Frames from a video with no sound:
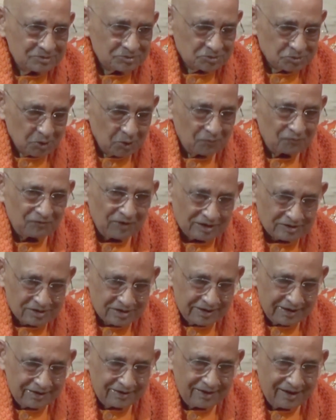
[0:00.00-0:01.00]
So
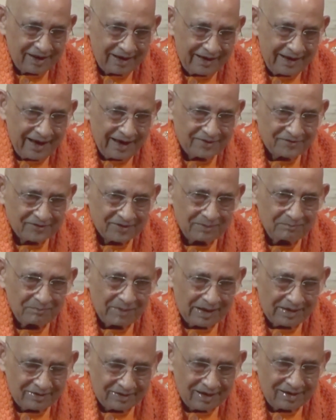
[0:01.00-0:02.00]
first it creates a
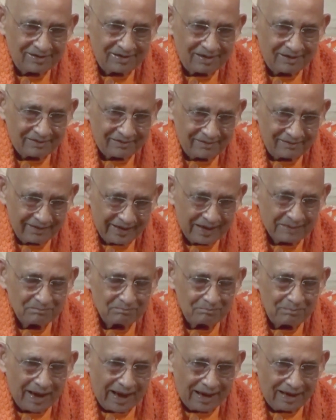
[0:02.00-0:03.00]
mental
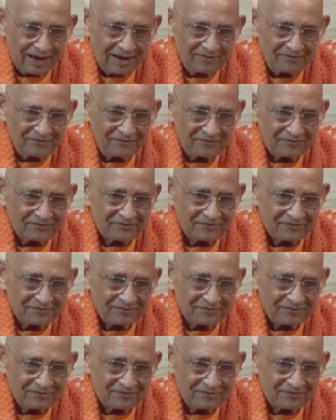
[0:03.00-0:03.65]
imbalance.